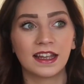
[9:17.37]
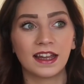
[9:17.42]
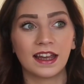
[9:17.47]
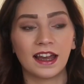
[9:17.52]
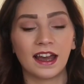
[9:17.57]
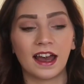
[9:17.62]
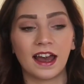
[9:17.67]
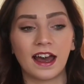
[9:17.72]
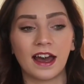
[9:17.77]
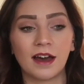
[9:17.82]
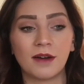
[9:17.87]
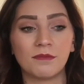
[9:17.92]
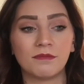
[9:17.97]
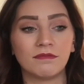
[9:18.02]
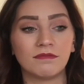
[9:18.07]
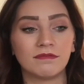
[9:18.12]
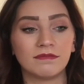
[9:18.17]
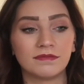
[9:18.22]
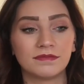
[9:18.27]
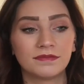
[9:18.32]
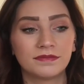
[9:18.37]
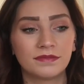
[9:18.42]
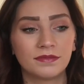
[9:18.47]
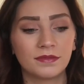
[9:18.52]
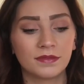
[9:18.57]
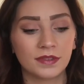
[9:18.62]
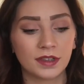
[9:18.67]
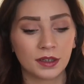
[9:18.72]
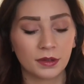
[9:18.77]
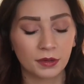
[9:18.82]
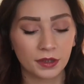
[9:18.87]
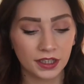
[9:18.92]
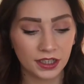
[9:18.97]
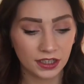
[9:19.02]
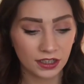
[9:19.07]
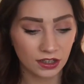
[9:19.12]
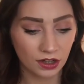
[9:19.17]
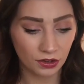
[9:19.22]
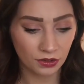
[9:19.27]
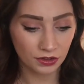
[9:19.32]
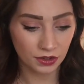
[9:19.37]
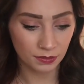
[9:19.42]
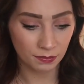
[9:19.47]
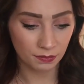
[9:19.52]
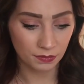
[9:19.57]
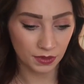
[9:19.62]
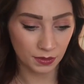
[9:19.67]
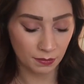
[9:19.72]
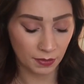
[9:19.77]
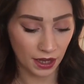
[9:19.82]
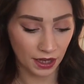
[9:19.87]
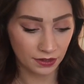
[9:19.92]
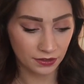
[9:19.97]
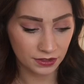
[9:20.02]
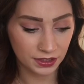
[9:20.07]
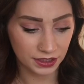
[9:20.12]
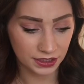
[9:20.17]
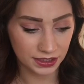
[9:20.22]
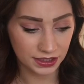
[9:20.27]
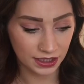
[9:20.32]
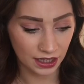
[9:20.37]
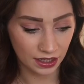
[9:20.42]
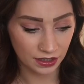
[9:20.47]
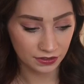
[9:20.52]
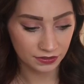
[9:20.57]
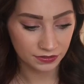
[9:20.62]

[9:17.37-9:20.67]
what do you call the powder stuff?